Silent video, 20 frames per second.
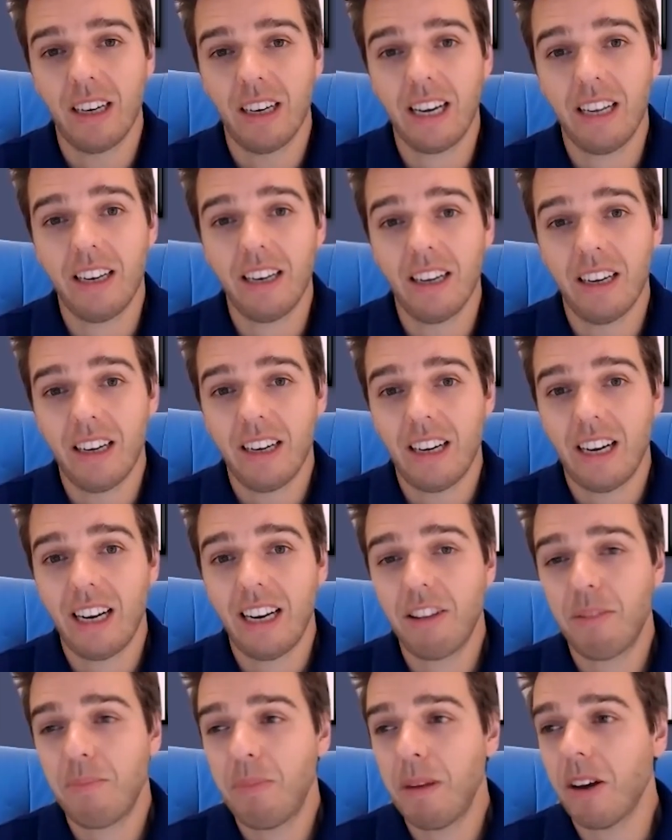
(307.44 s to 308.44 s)
And
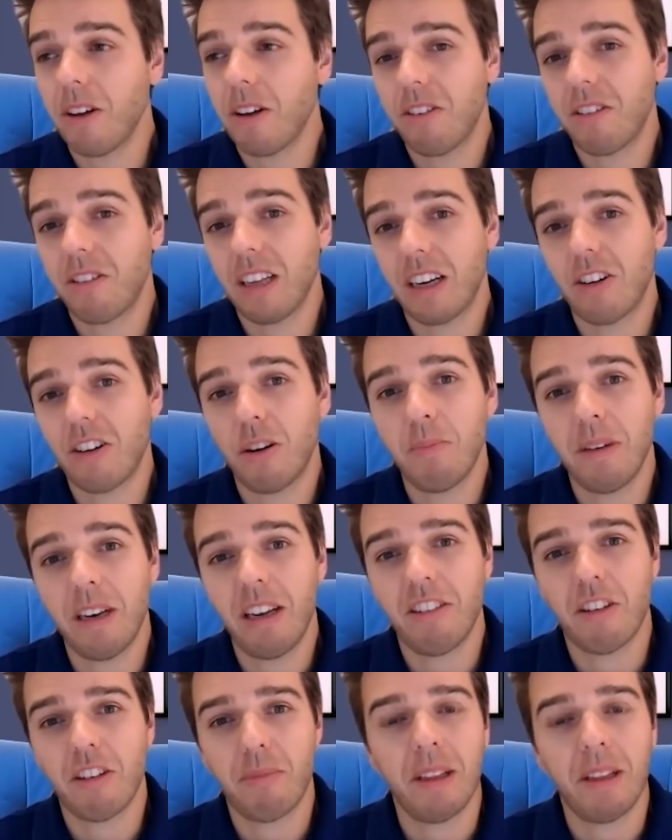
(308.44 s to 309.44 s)
let's be honest,
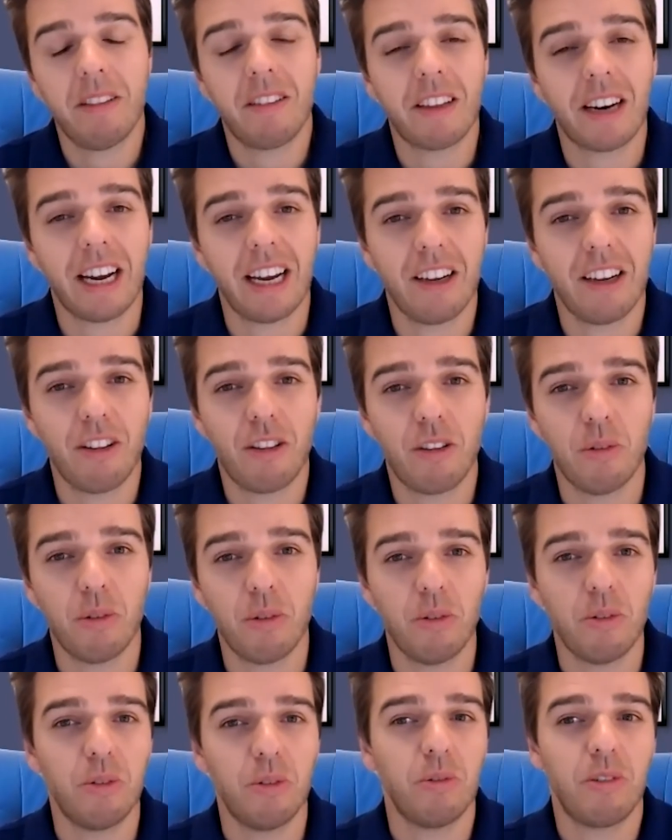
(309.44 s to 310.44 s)
companies have been trying
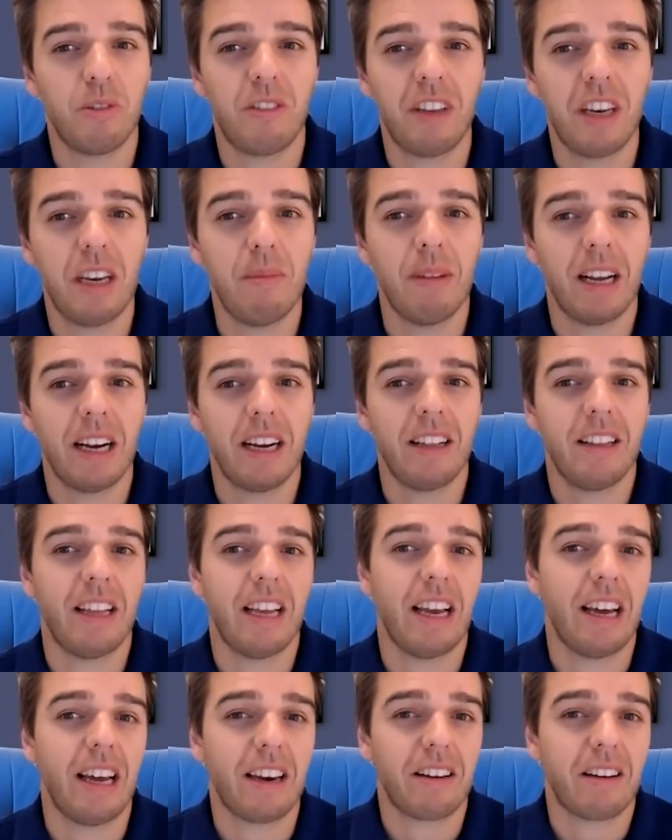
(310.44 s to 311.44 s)
to streamline
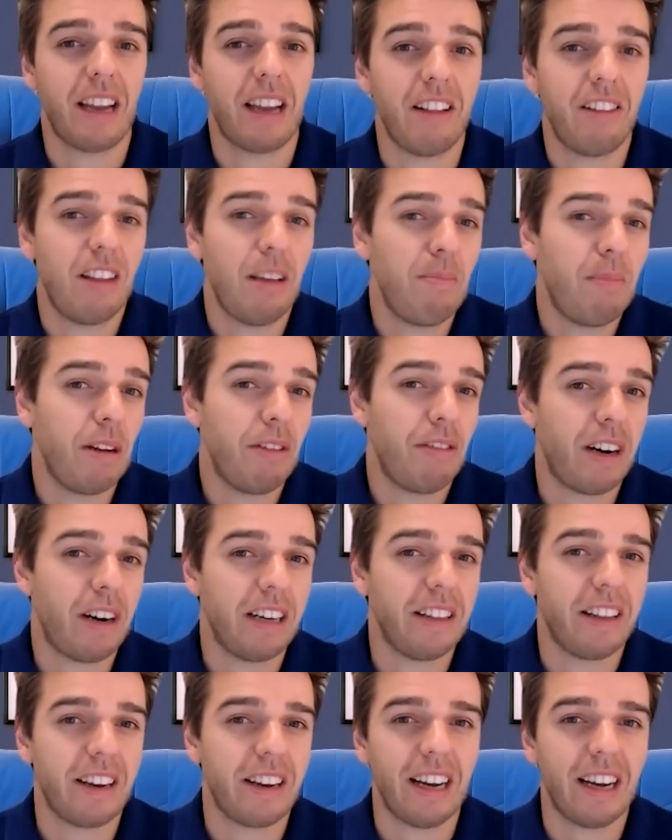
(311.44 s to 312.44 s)
and simplify
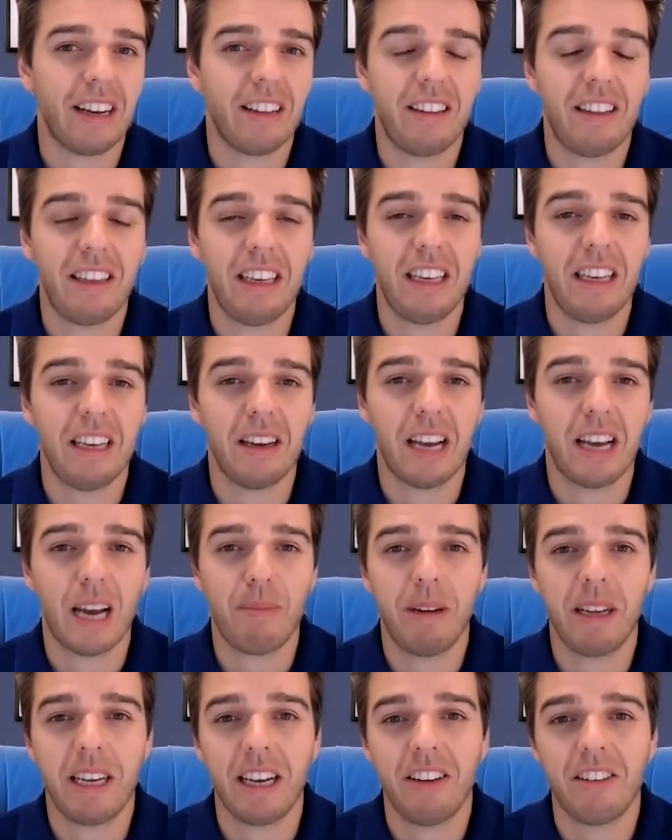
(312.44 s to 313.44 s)
their IT
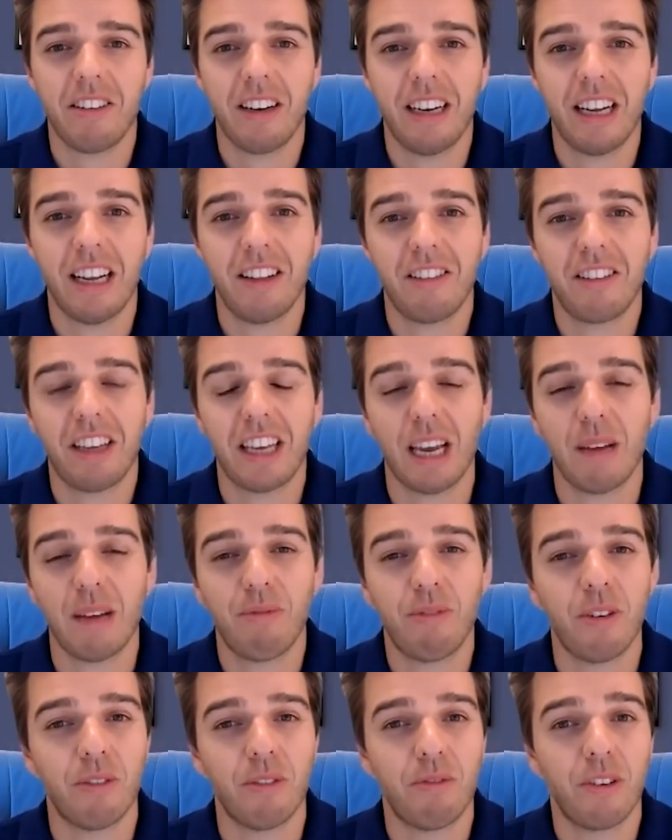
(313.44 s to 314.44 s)
application landscape
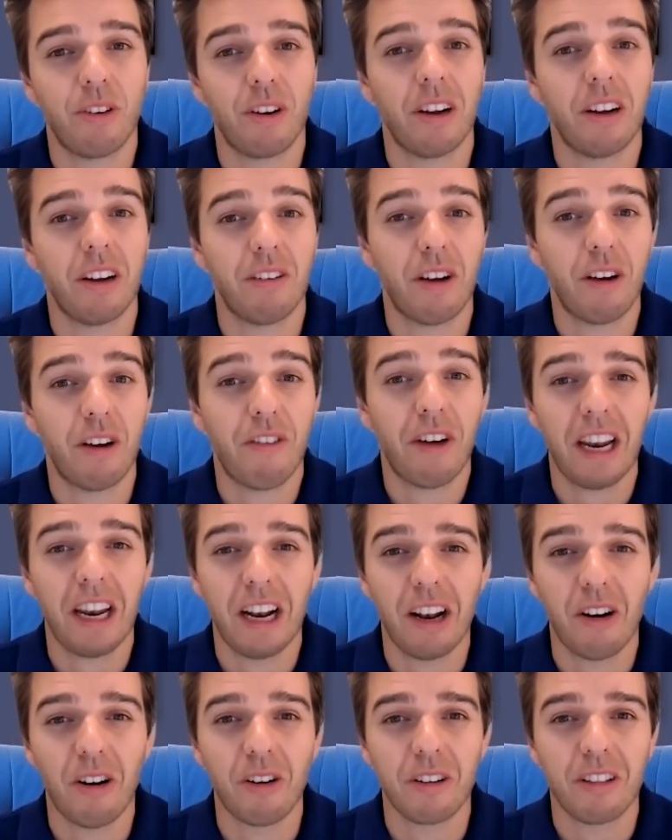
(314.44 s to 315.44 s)
for a very
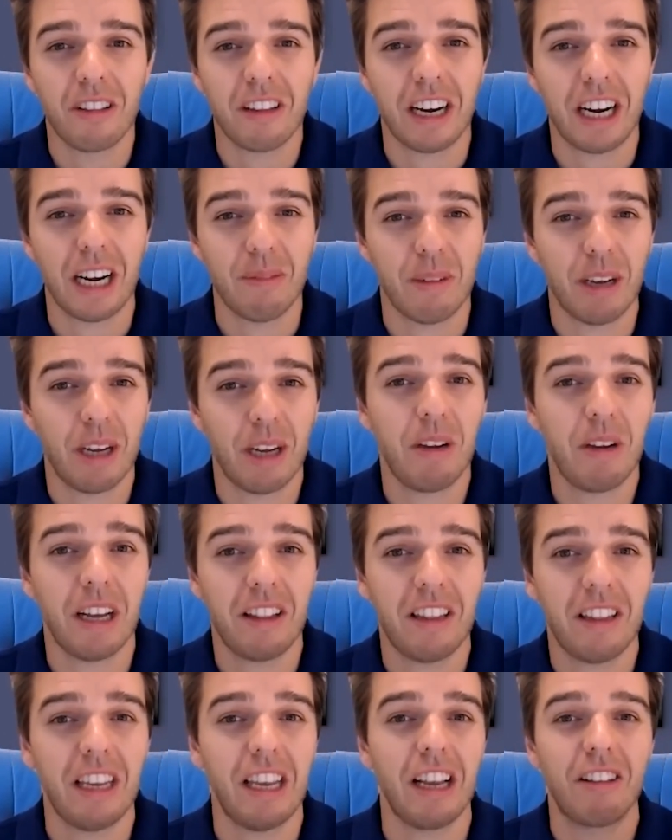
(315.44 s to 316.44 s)
long time. We
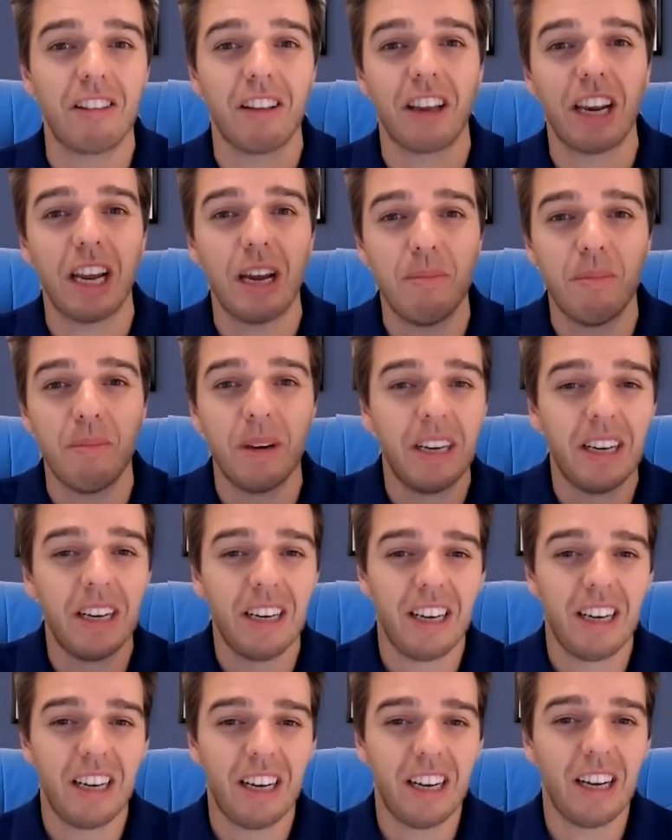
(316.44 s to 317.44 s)
had the XRM
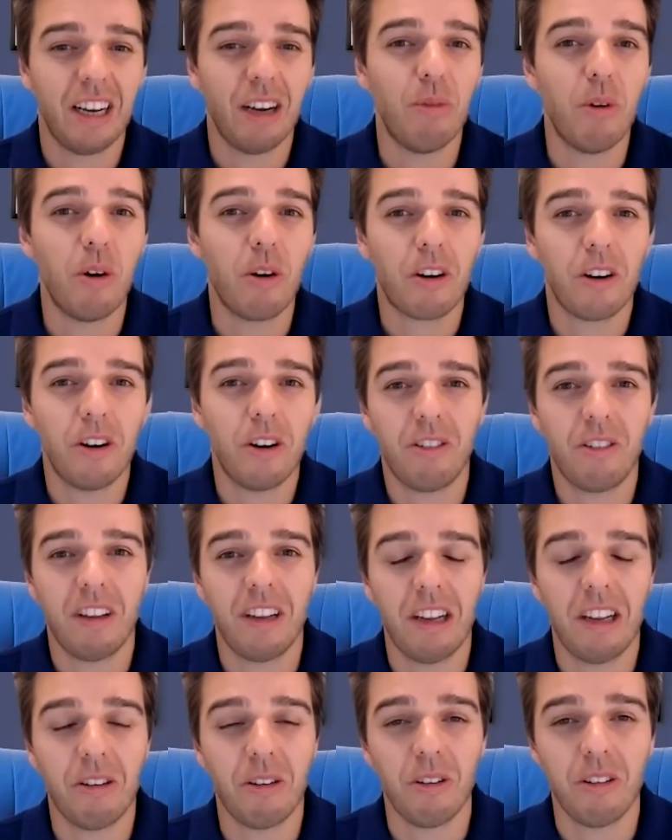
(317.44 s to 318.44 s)
workloads in
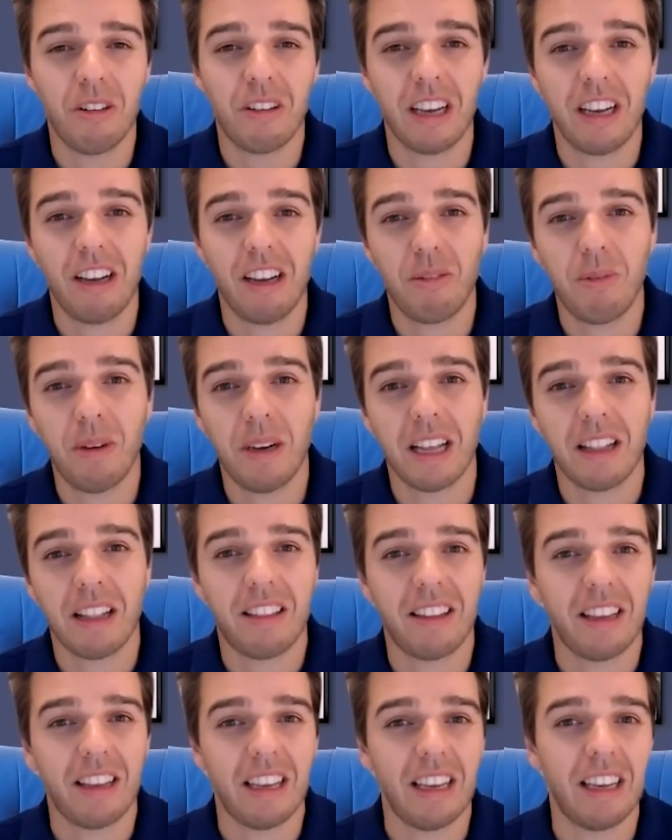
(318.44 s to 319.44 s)
the old days. We had
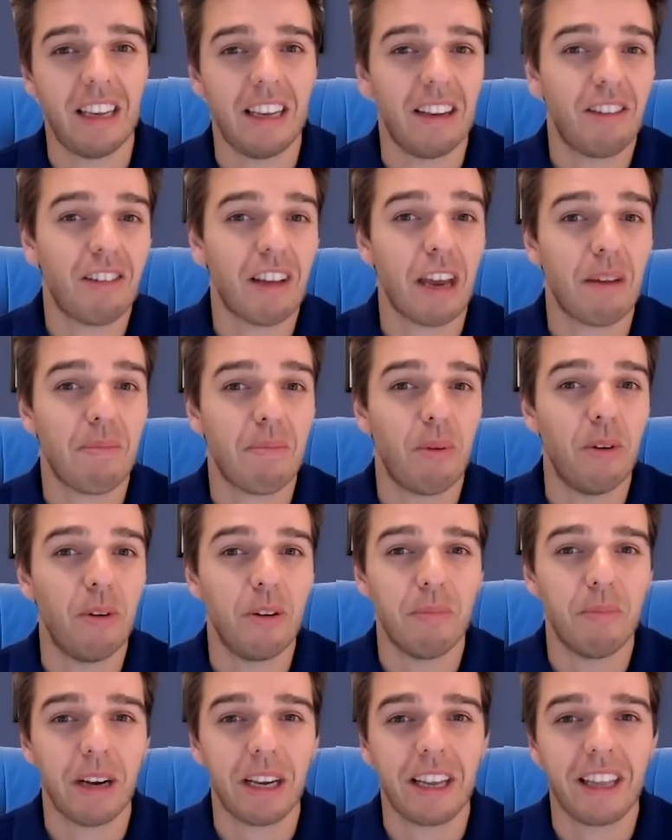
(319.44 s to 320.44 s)
the
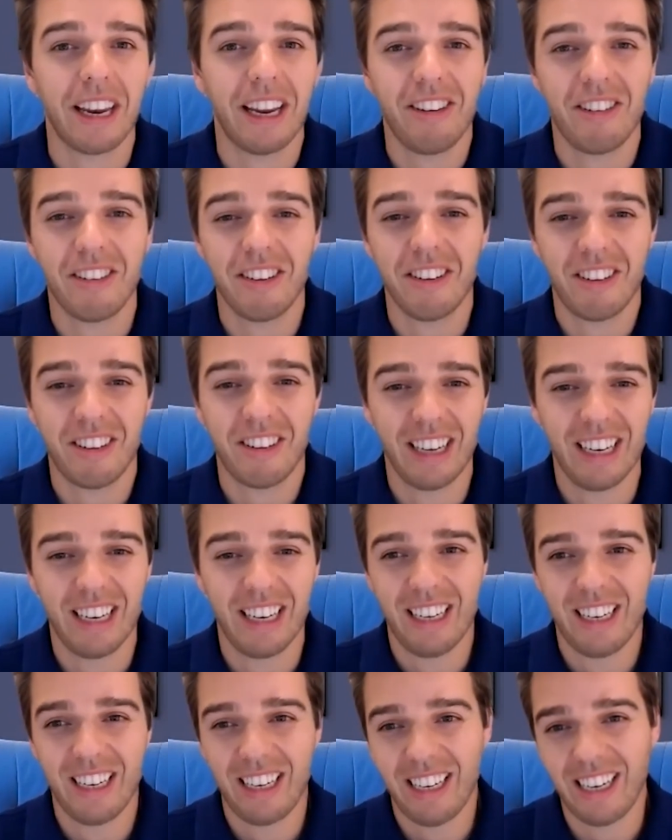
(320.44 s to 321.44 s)
SharePoint migrations
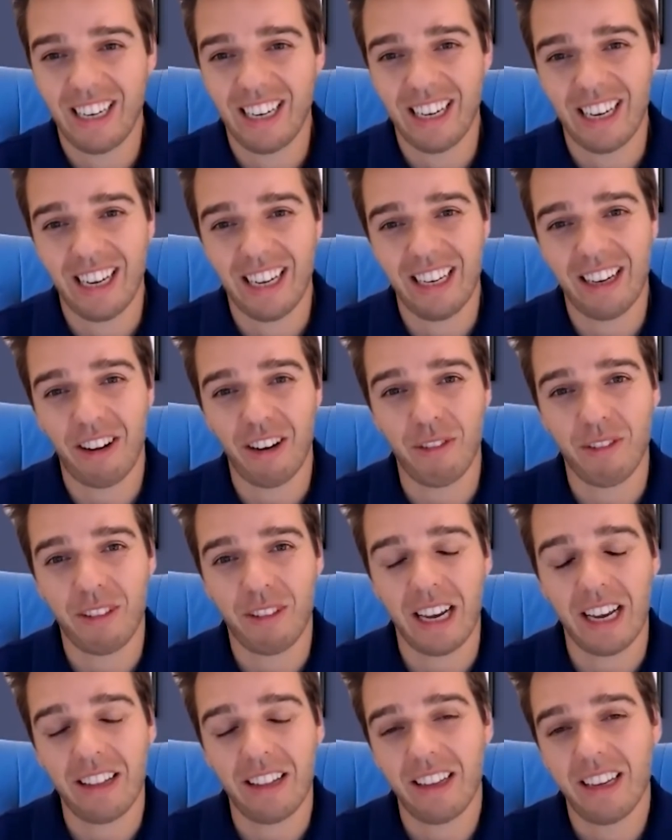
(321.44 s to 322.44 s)
and all of
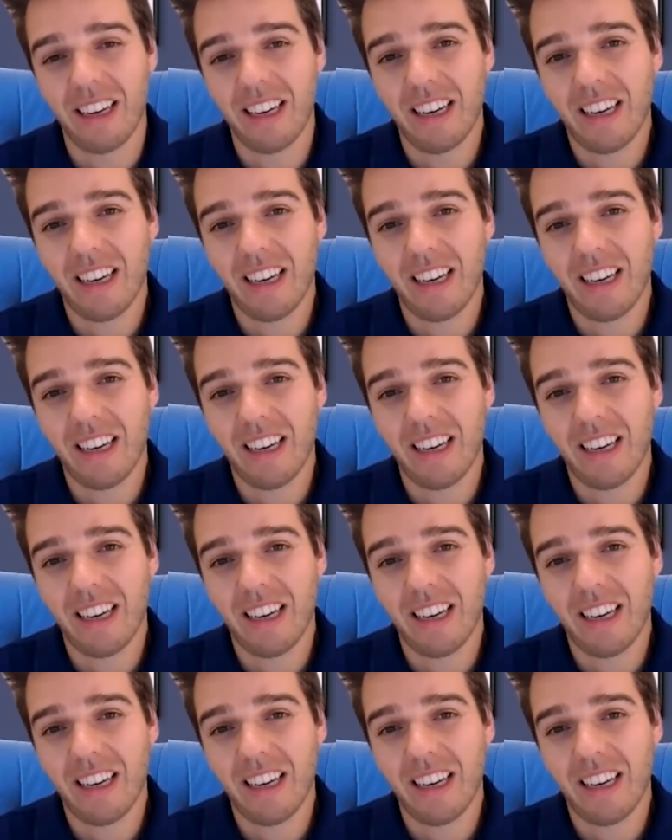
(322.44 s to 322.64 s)
that.